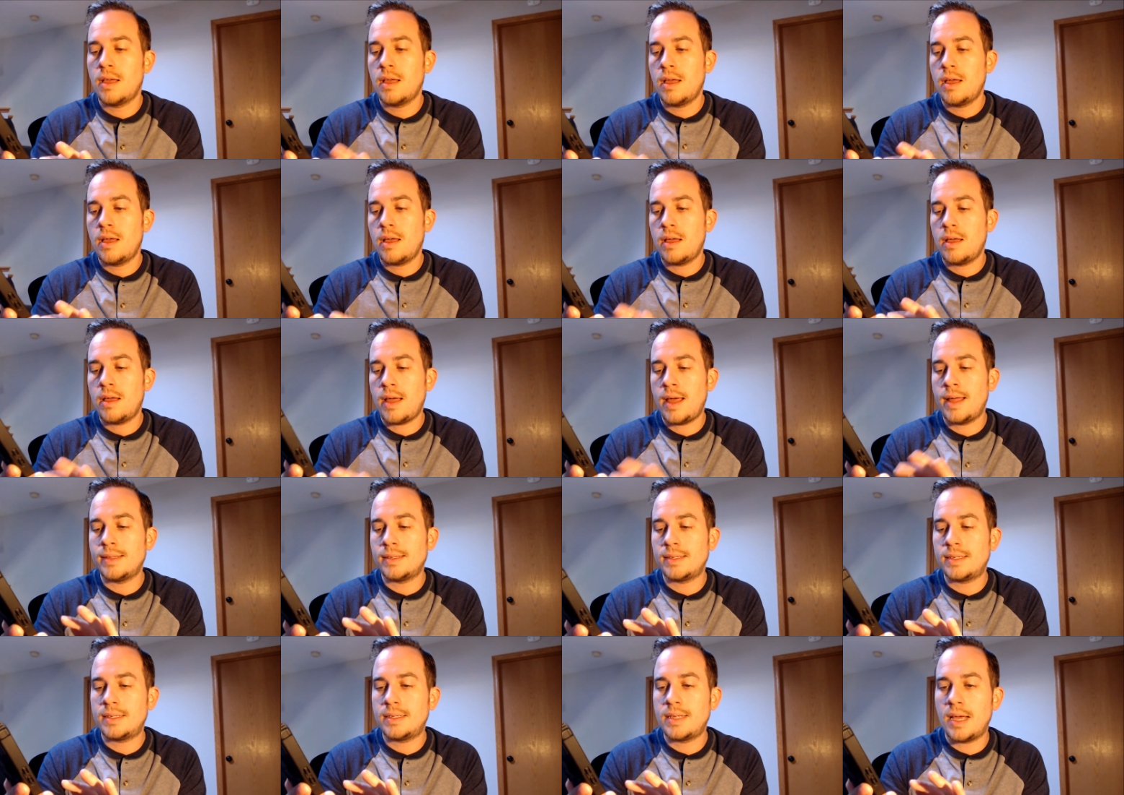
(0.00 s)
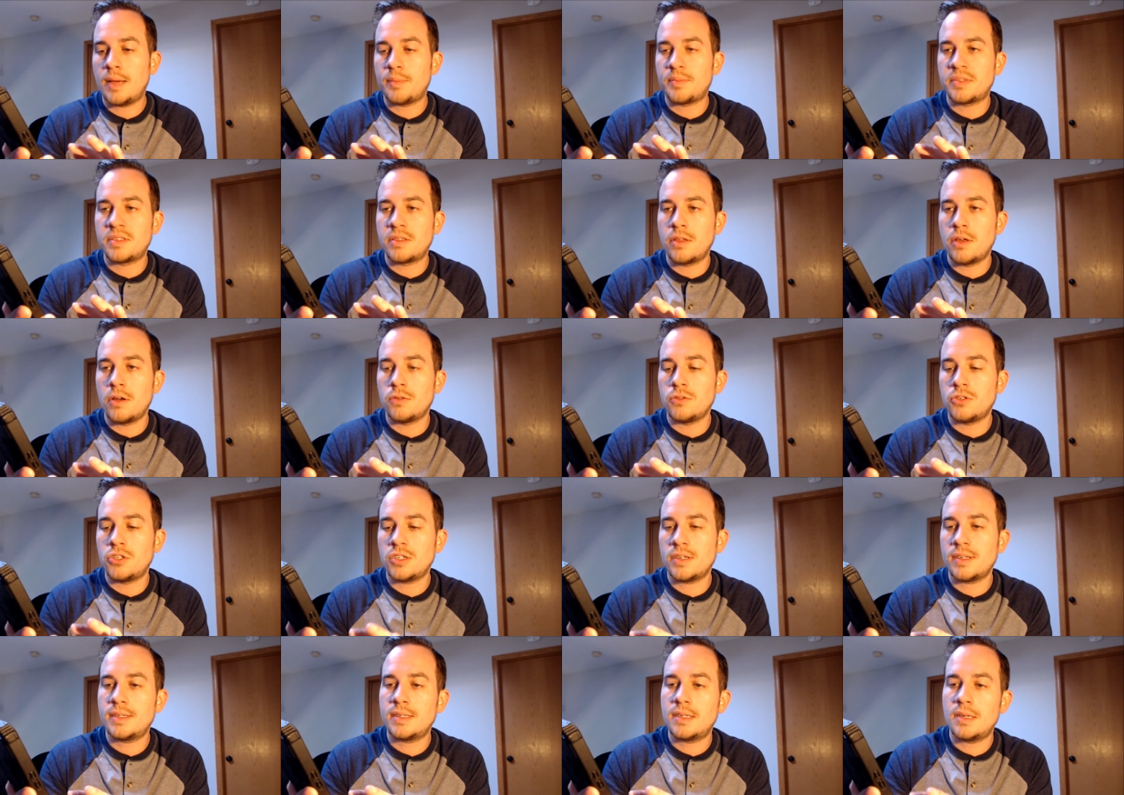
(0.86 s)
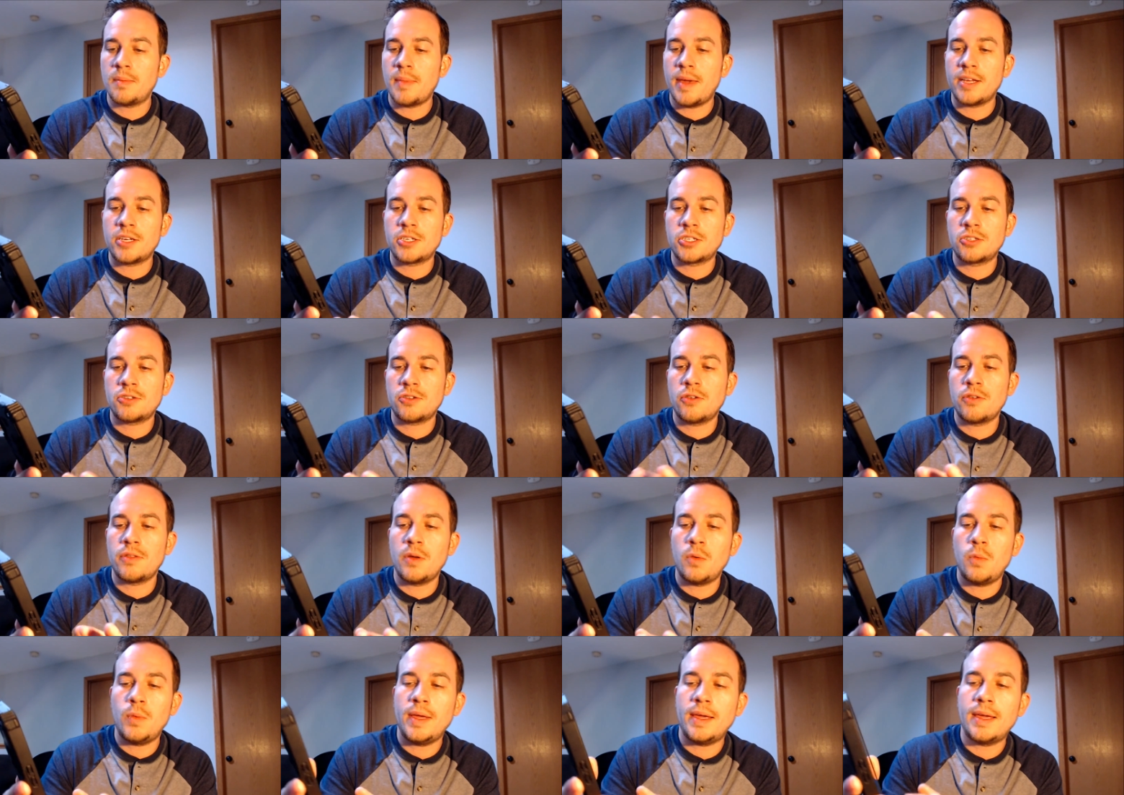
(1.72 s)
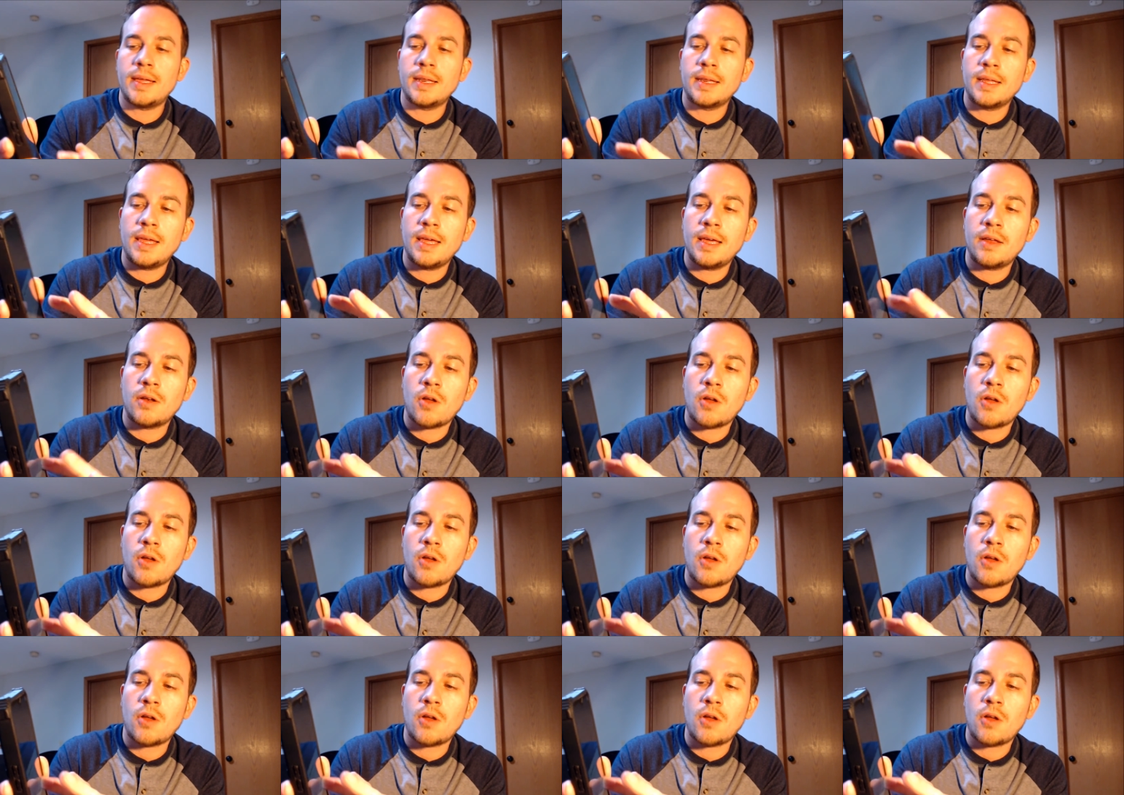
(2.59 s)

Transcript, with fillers: and steps though just to make sure that we can get